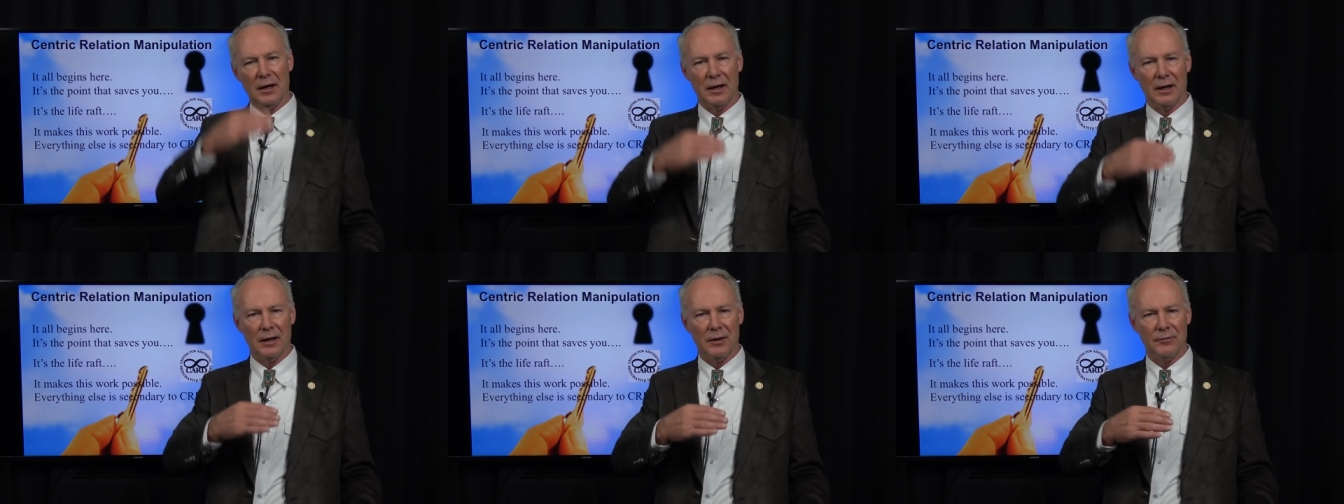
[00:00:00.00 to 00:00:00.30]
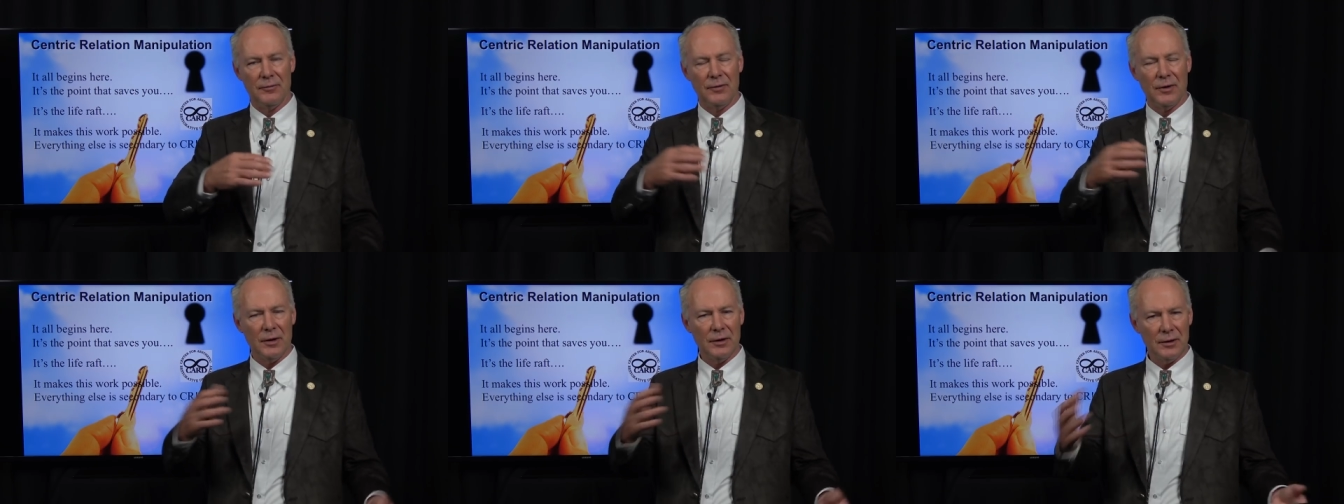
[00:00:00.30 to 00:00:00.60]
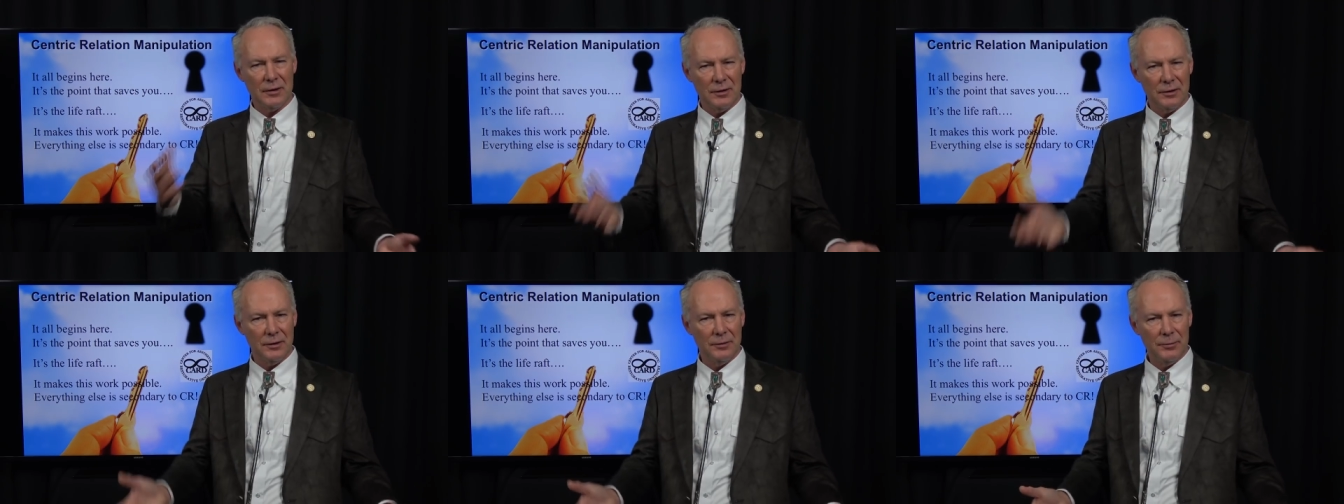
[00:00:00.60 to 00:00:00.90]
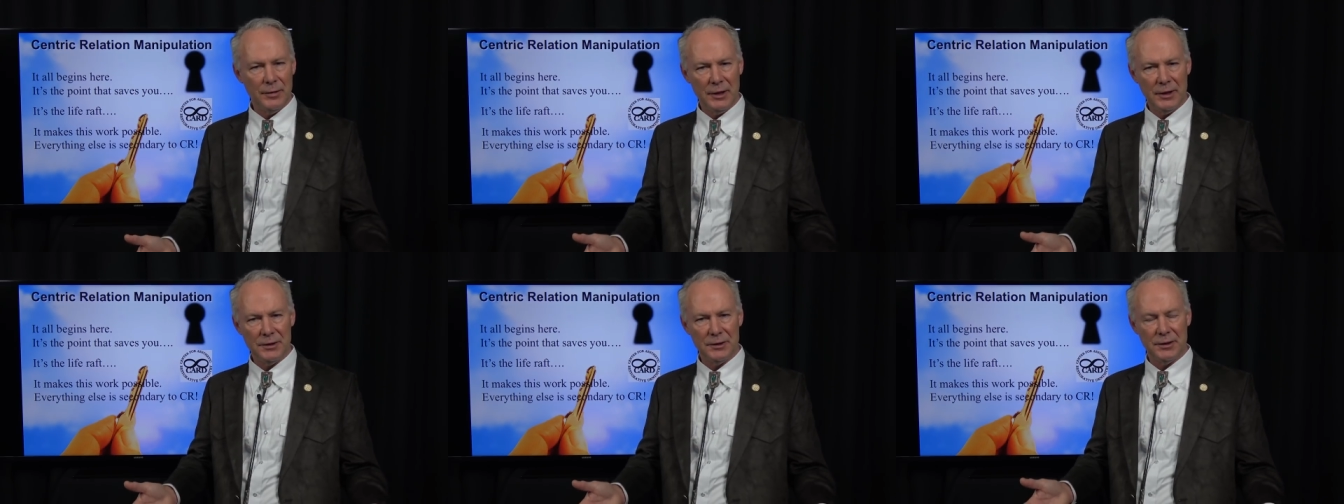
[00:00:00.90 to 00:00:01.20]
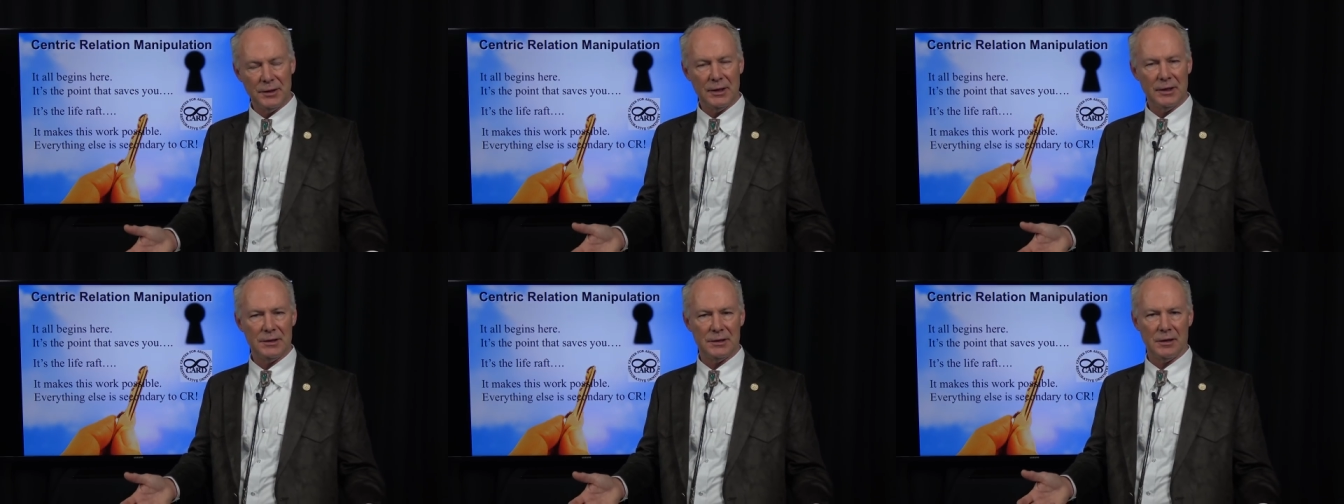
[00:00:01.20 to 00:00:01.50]
uh, vertical
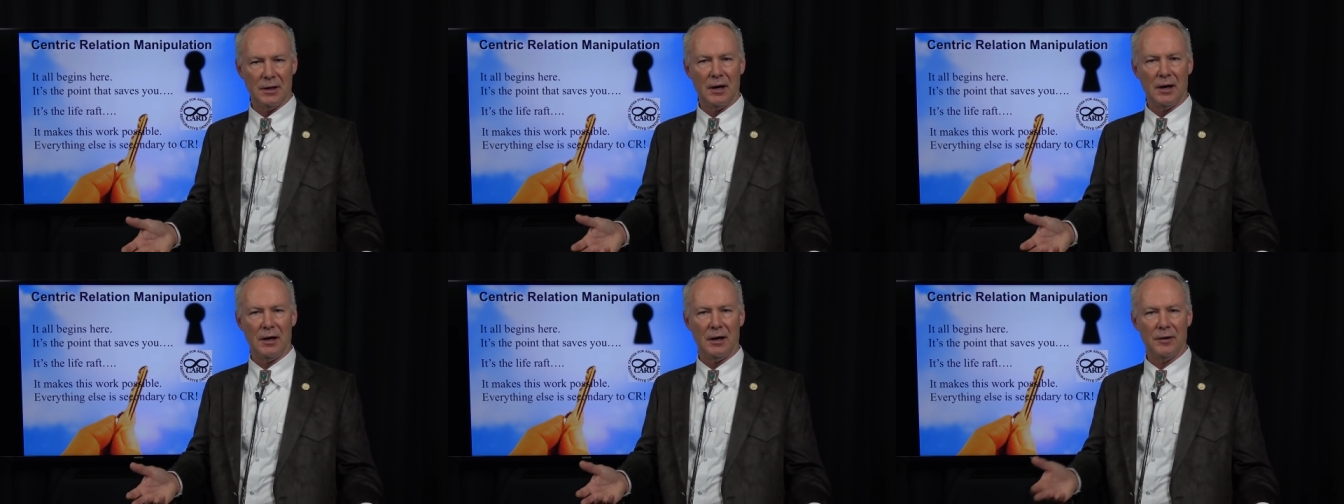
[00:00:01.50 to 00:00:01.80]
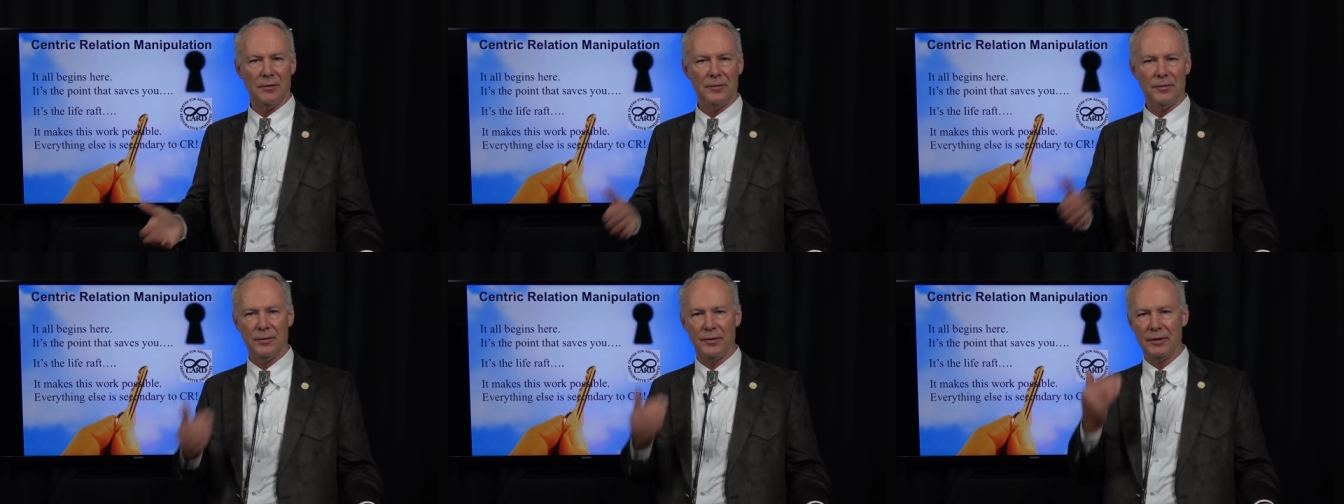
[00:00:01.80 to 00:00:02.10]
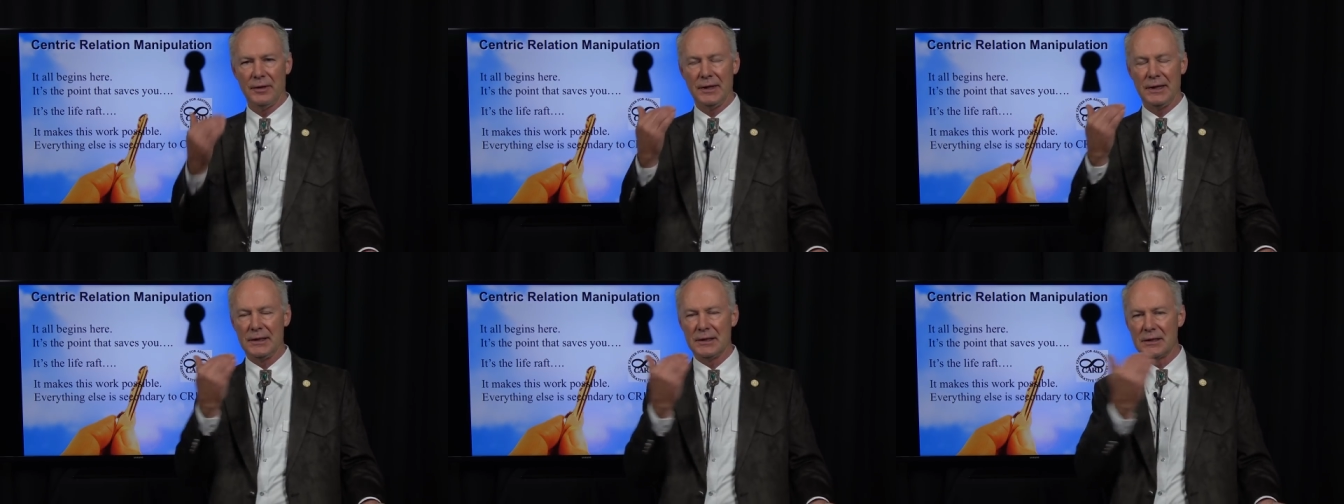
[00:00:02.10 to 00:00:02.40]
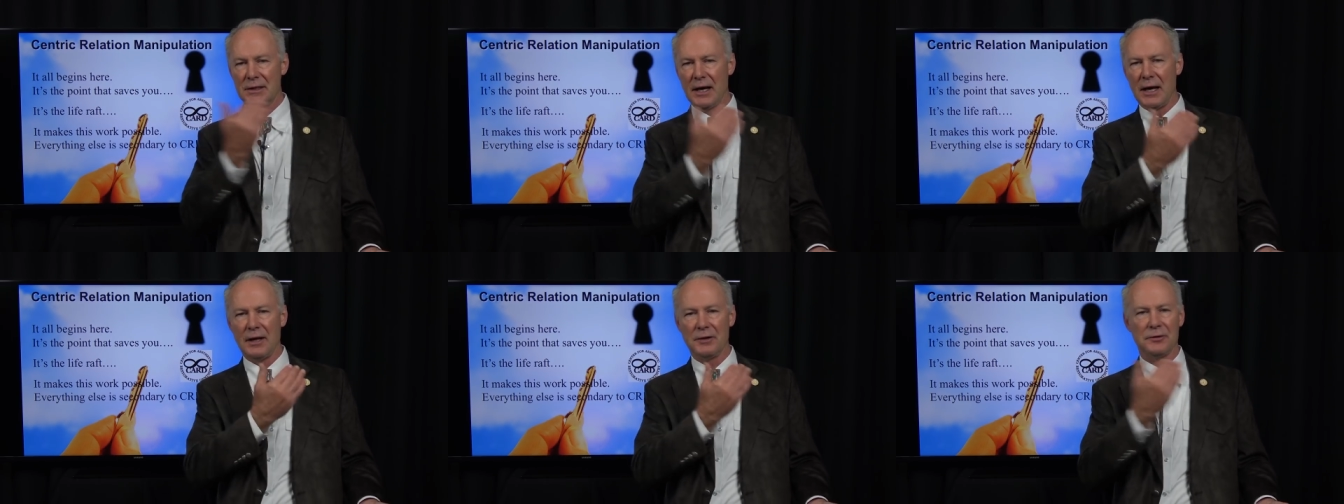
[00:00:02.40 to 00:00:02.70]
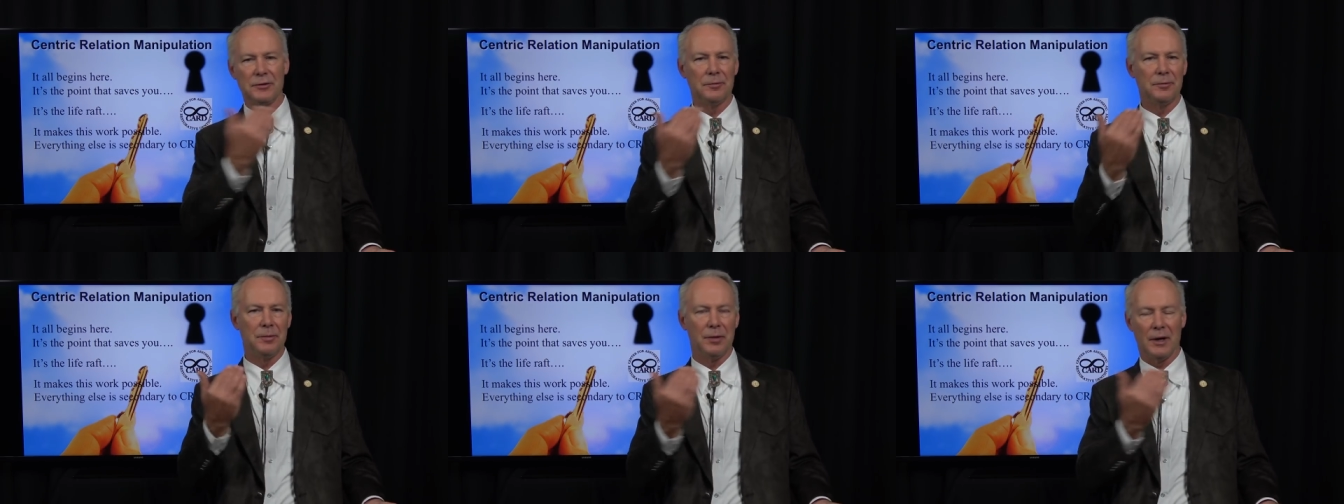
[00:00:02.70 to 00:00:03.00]
dimension is off,
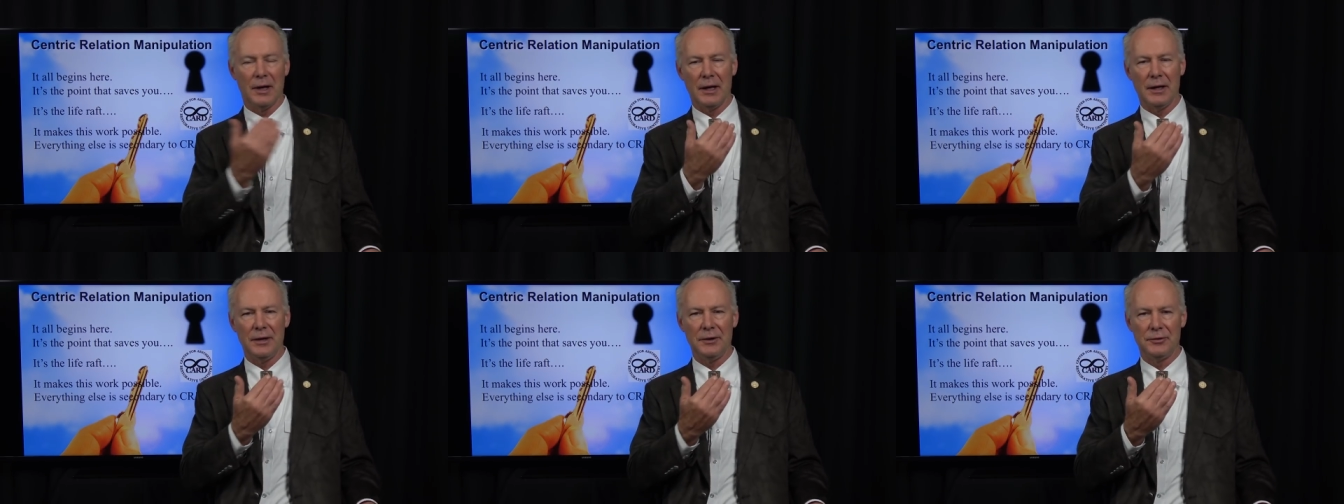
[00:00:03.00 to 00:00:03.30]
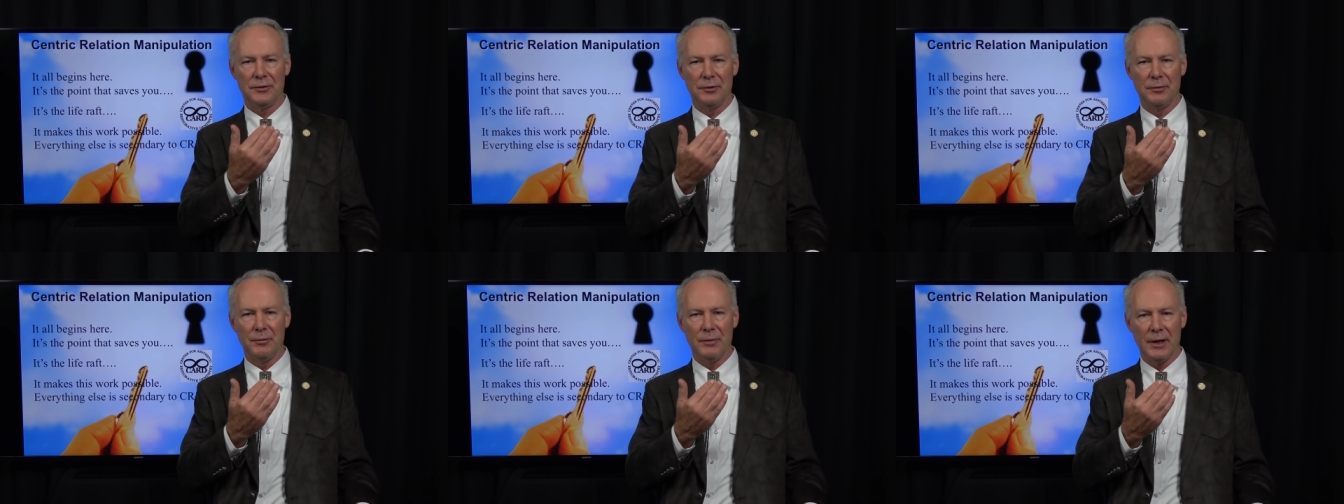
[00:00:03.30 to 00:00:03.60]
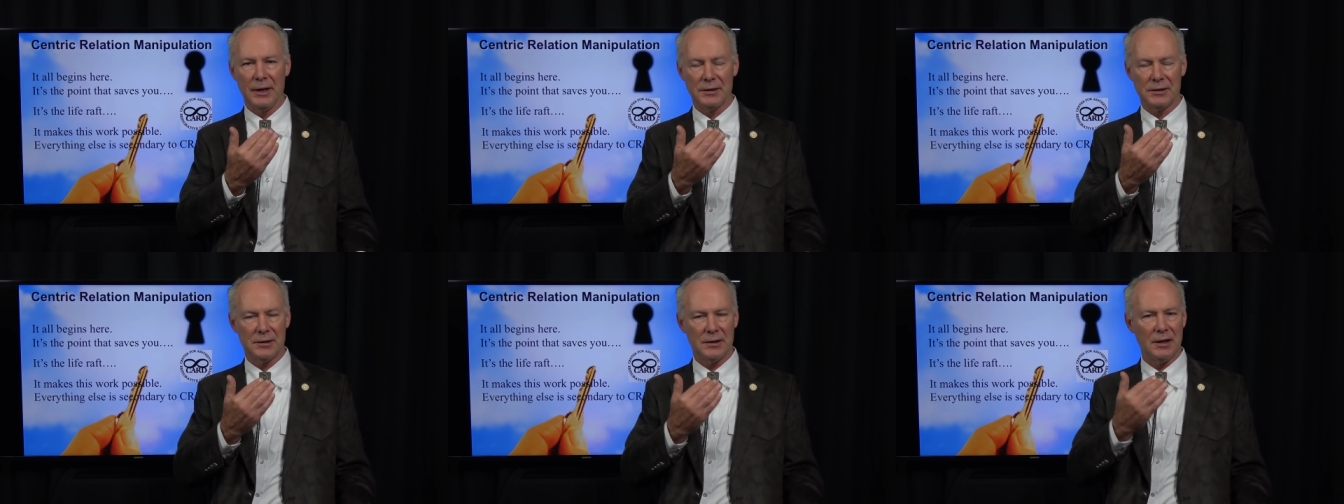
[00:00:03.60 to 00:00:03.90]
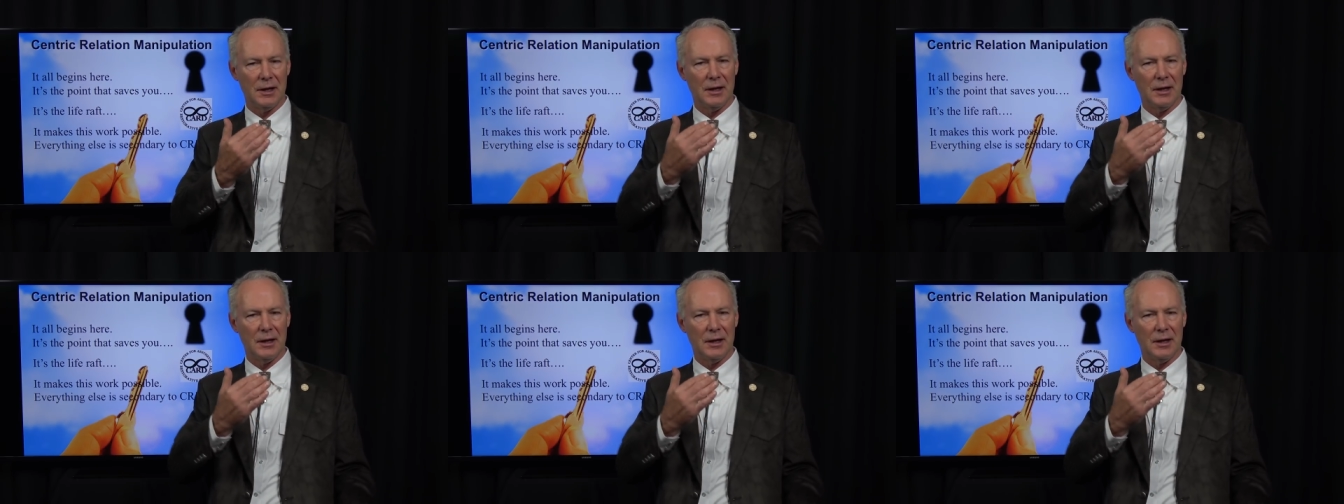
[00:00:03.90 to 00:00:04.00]
incisal planes are messed